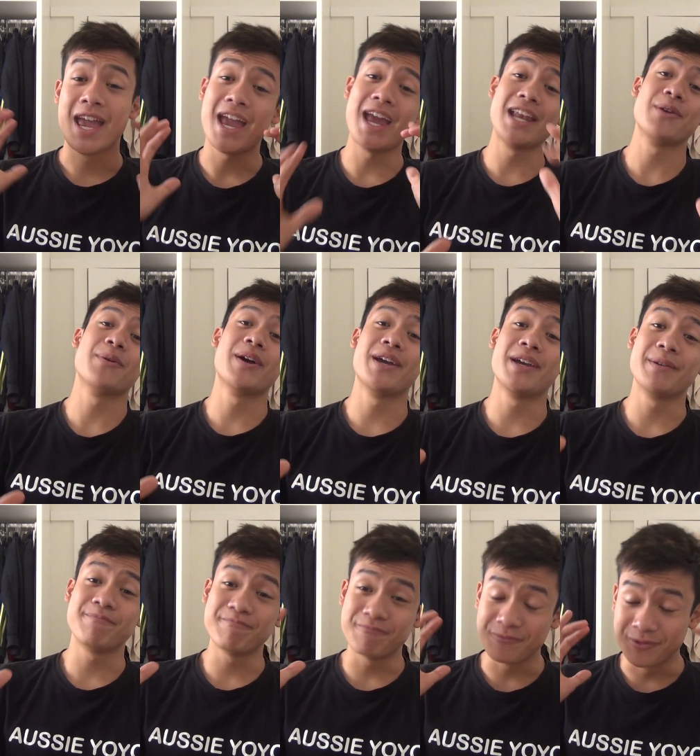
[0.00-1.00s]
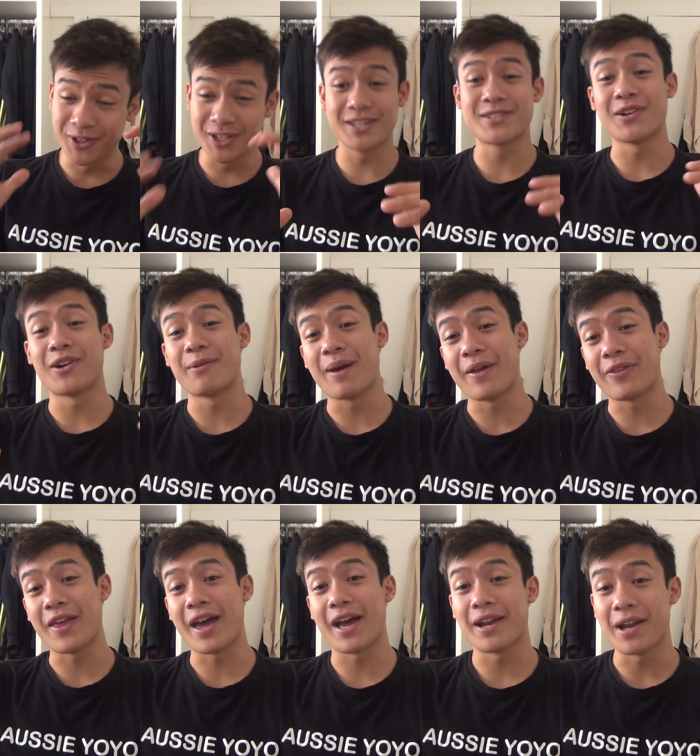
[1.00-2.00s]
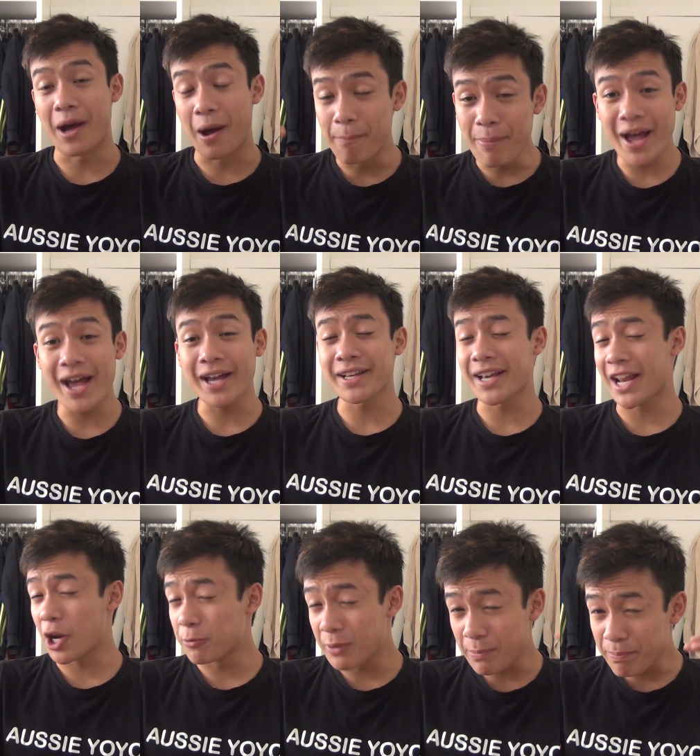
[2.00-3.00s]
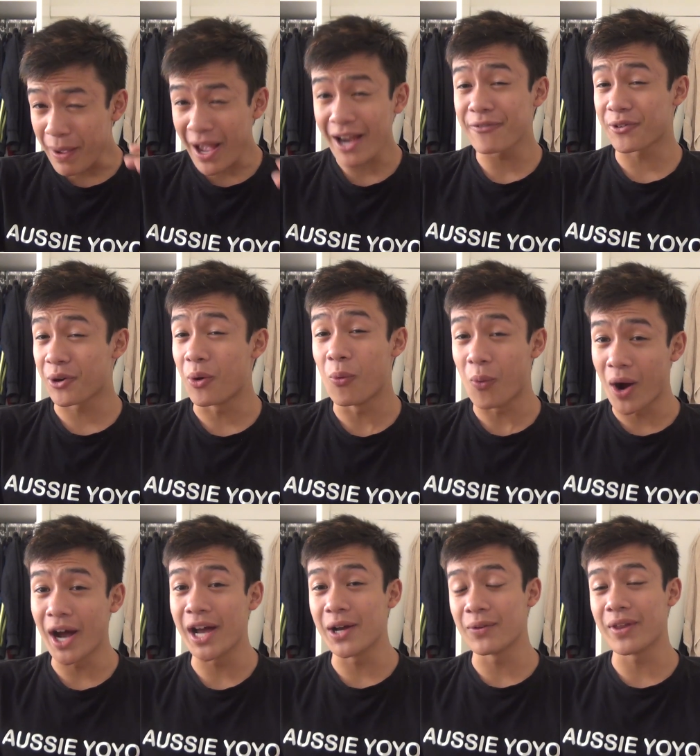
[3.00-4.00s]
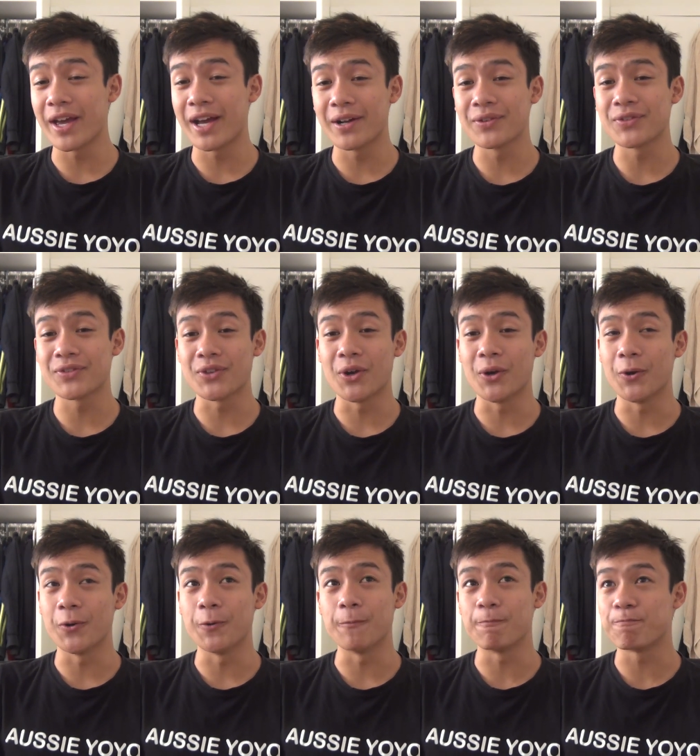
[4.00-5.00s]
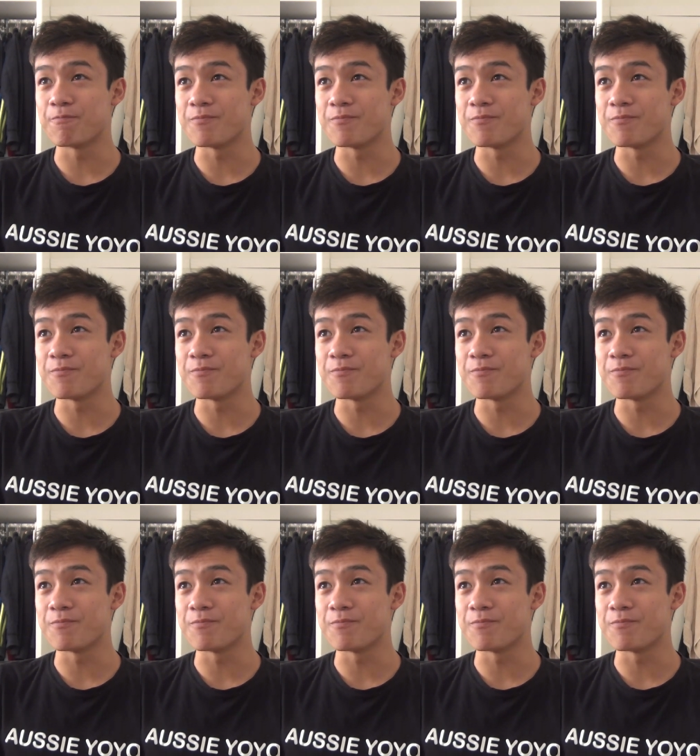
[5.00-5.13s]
Anyway, really sorry about that. I'm back and I'll be back for a while now, so